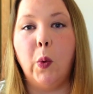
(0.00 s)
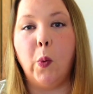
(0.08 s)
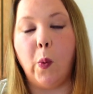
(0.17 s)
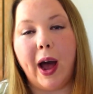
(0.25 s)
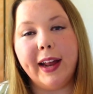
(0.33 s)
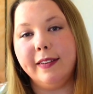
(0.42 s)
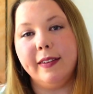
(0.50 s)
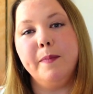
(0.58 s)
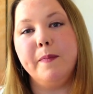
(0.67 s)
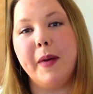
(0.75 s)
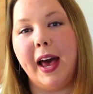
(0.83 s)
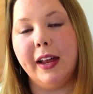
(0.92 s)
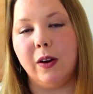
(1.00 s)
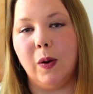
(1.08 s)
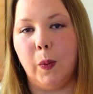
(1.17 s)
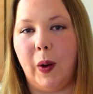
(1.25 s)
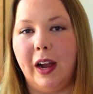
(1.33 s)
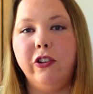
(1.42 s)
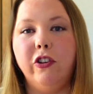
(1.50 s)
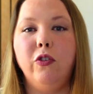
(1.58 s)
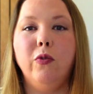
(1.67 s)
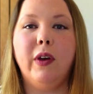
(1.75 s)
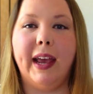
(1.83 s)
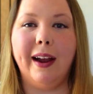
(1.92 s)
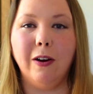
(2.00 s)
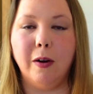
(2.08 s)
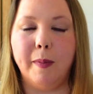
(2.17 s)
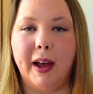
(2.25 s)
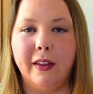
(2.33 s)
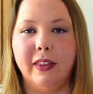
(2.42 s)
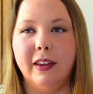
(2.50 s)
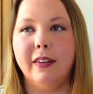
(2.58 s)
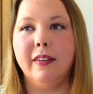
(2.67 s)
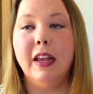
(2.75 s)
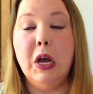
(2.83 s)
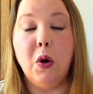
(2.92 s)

Why does it matter? Why should you care about this?